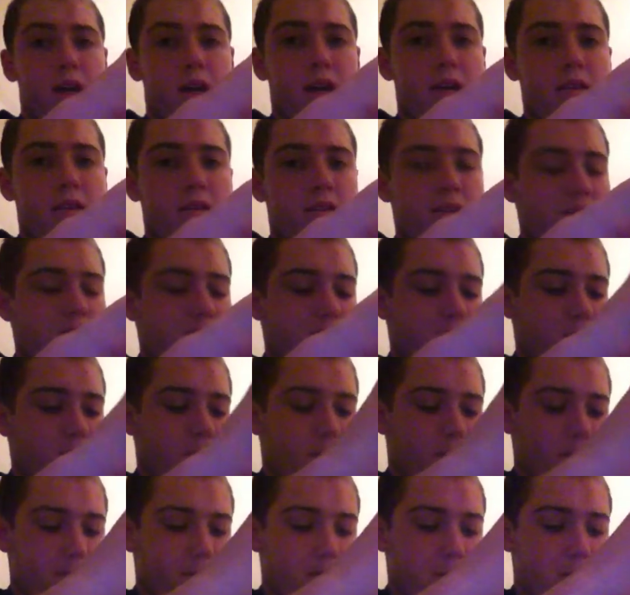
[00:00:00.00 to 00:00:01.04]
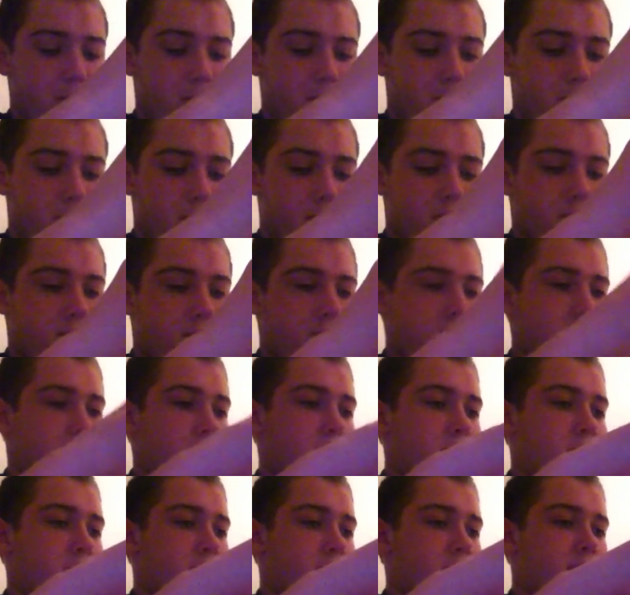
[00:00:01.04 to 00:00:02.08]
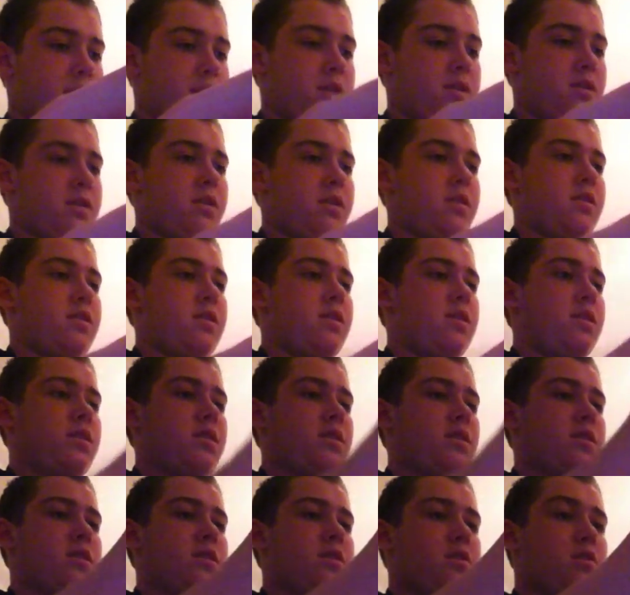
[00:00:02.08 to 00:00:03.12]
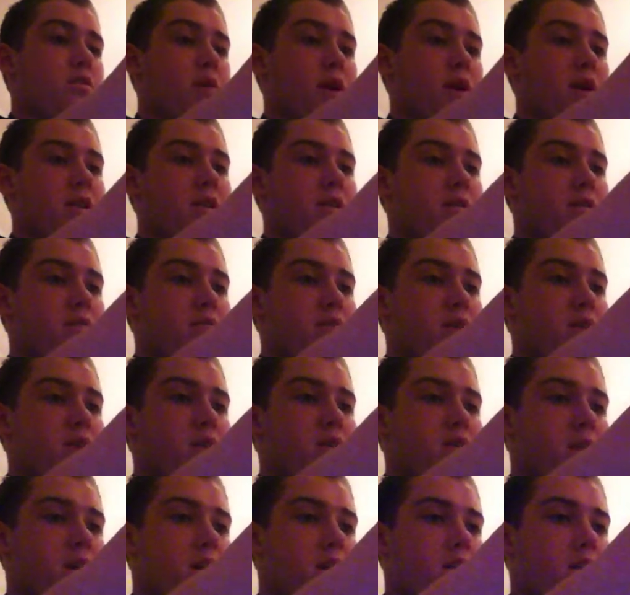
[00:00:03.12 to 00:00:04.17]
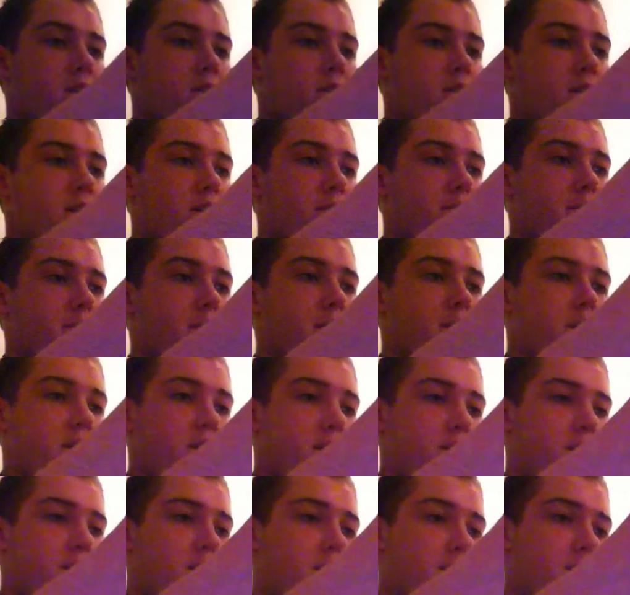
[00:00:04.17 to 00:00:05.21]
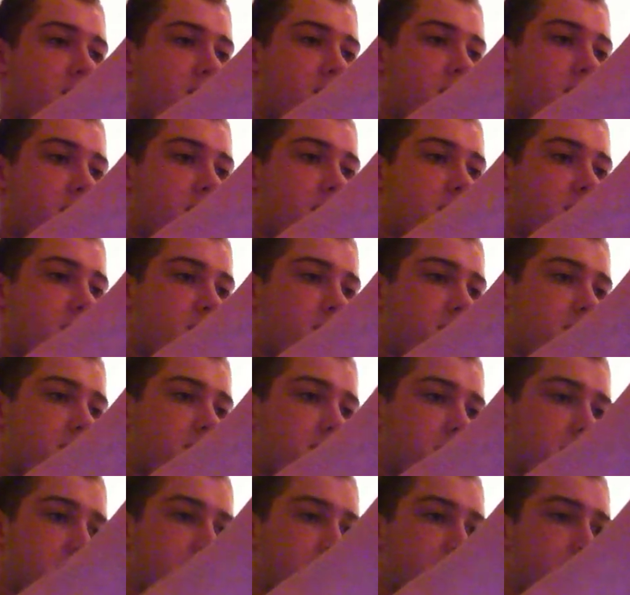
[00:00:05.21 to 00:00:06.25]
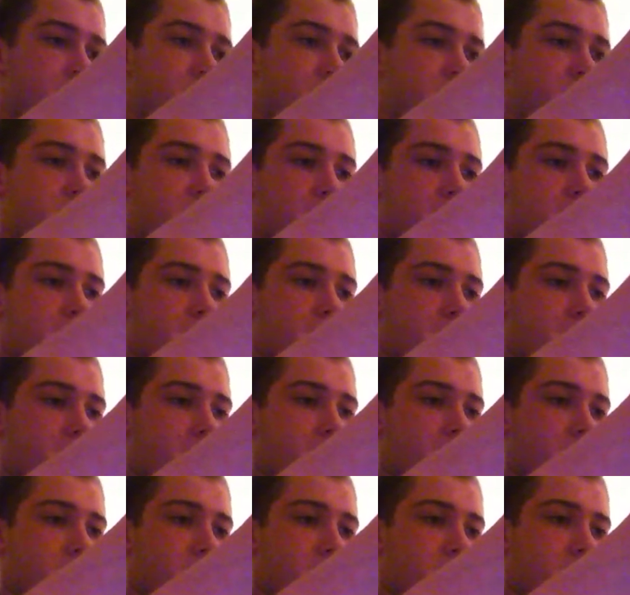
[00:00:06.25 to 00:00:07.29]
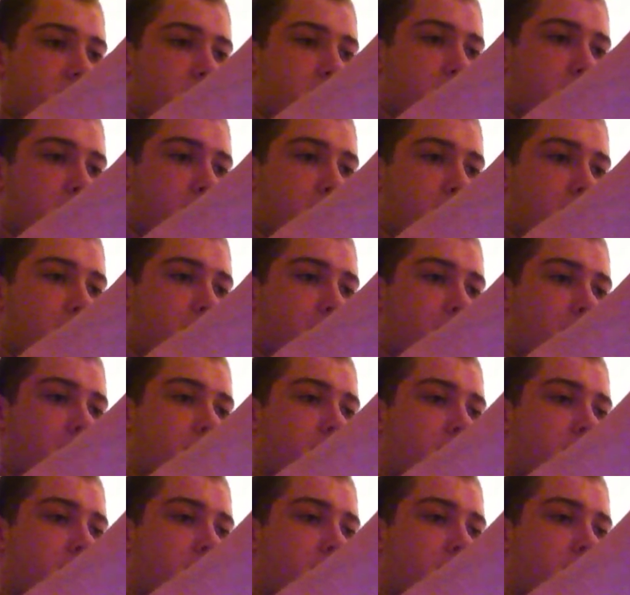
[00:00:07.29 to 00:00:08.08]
guys, is so that the weight doesn't beat your knot all up, and sometimes that can just lead to problems.